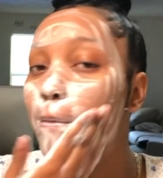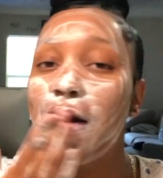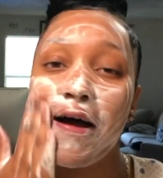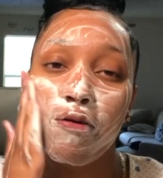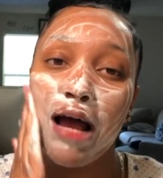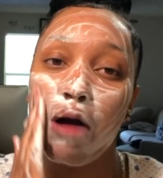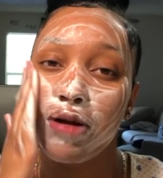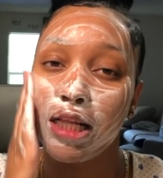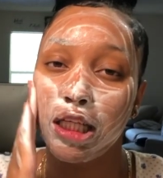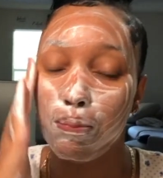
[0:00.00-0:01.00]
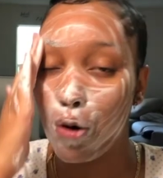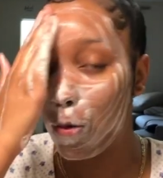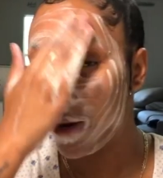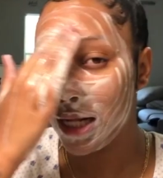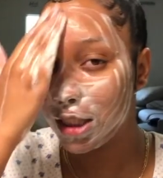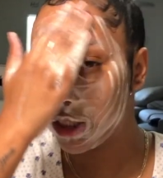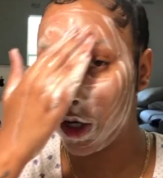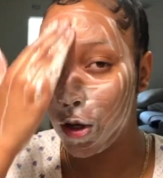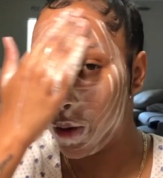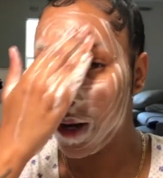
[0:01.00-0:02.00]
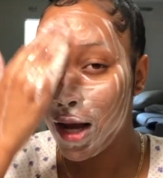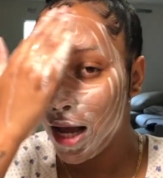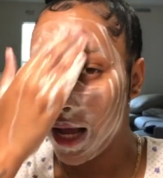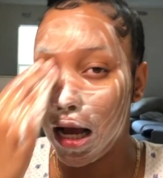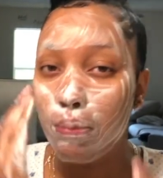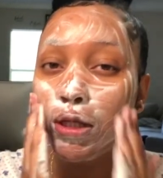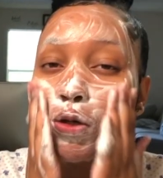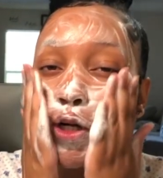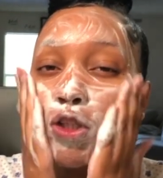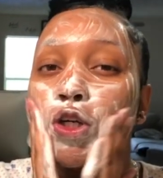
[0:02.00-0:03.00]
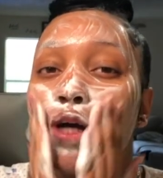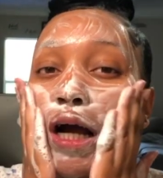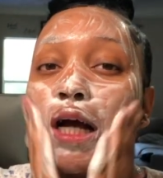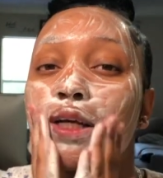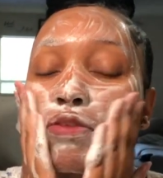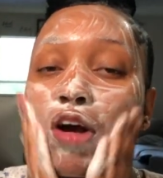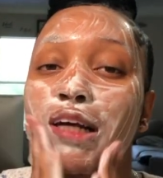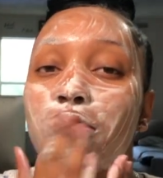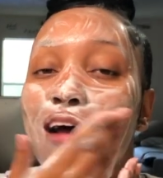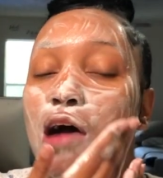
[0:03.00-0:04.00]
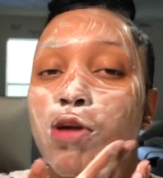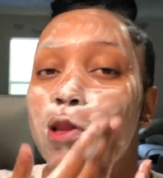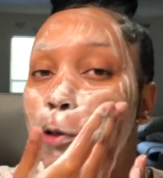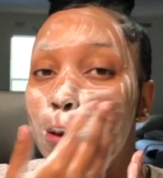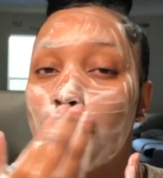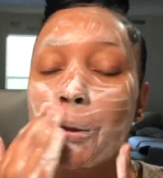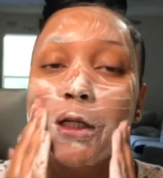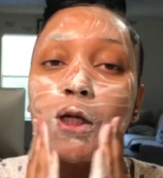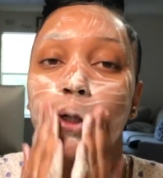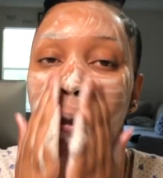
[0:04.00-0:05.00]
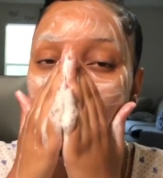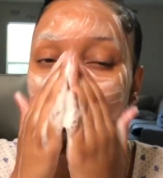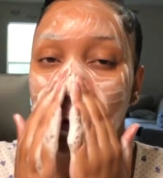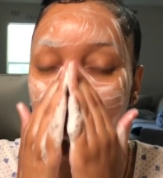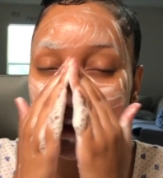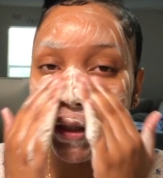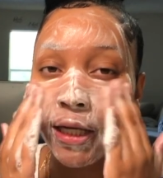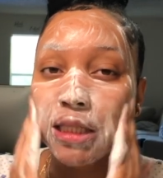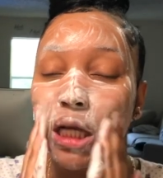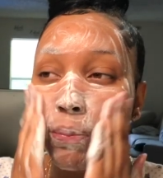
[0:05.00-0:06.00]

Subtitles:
But I don't have one at this moment, so I'm just gonna show you guys. If you guys don't have one of those, just use your hands.